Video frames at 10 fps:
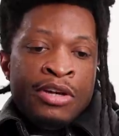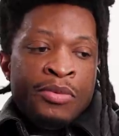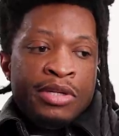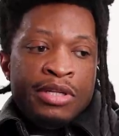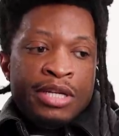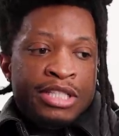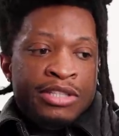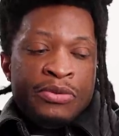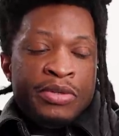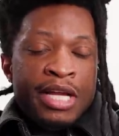No one
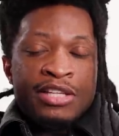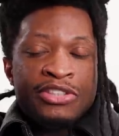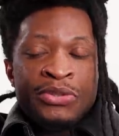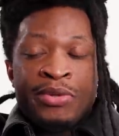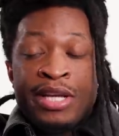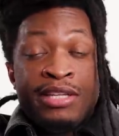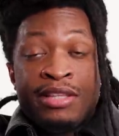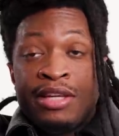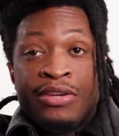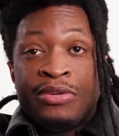has to do
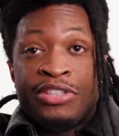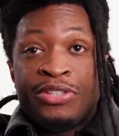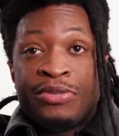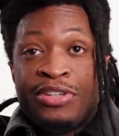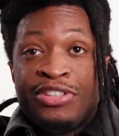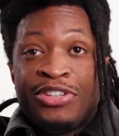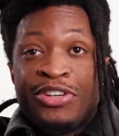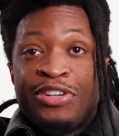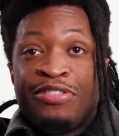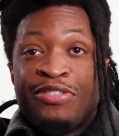anything on this
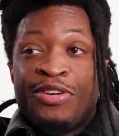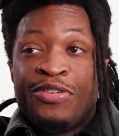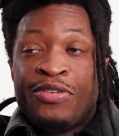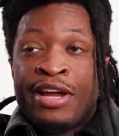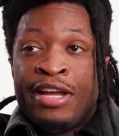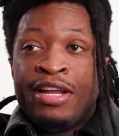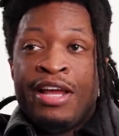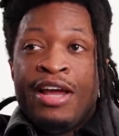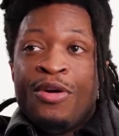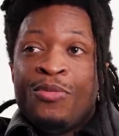earth, right?
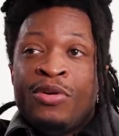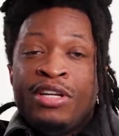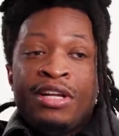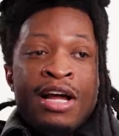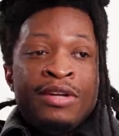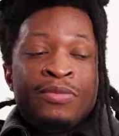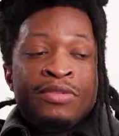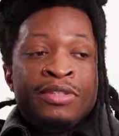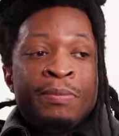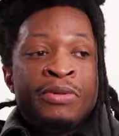
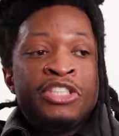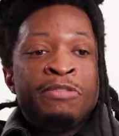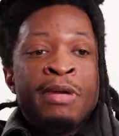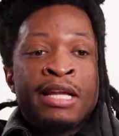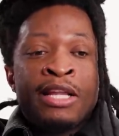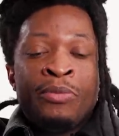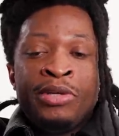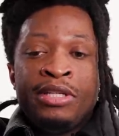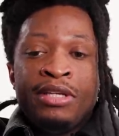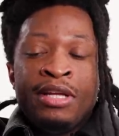
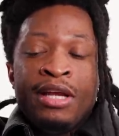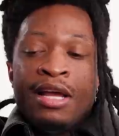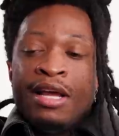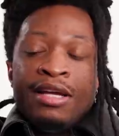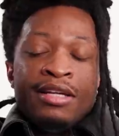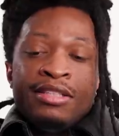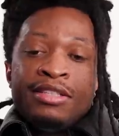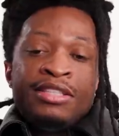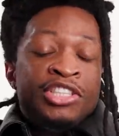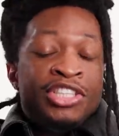
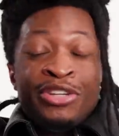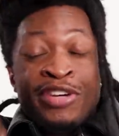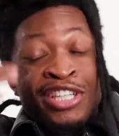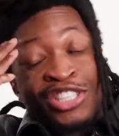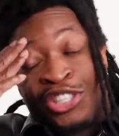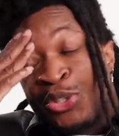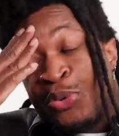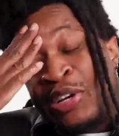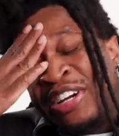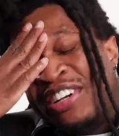This generation is so
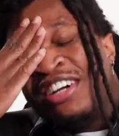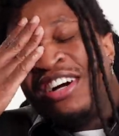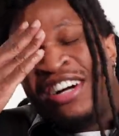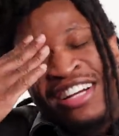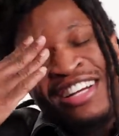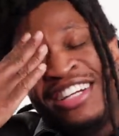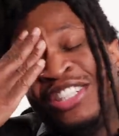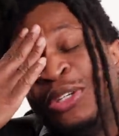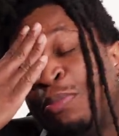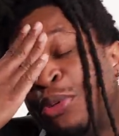weird.
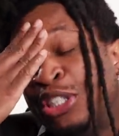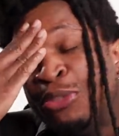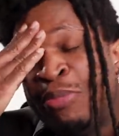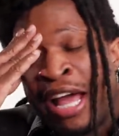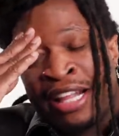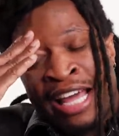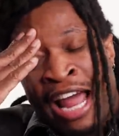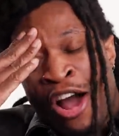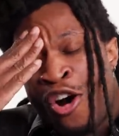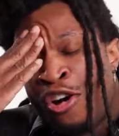The pushback that
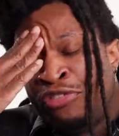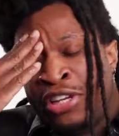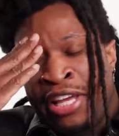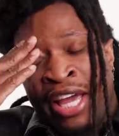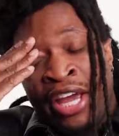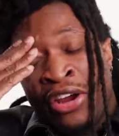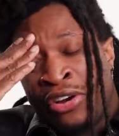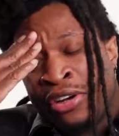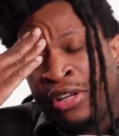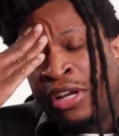I often
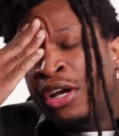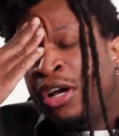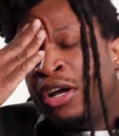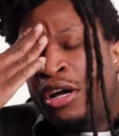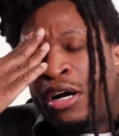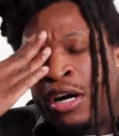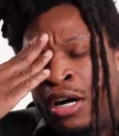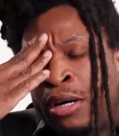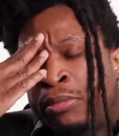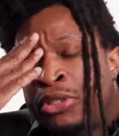hear,
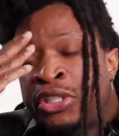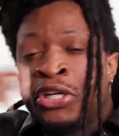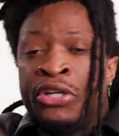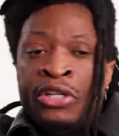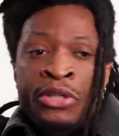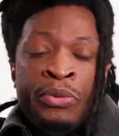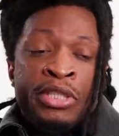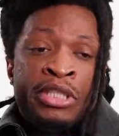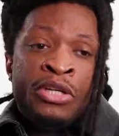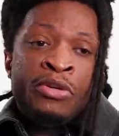particularly
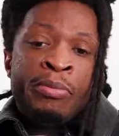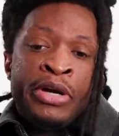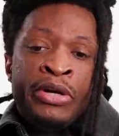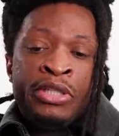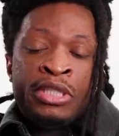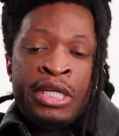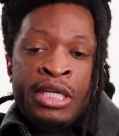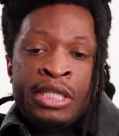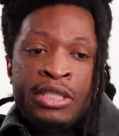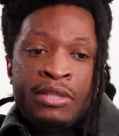with single parents,
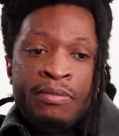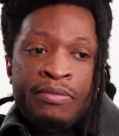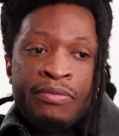is,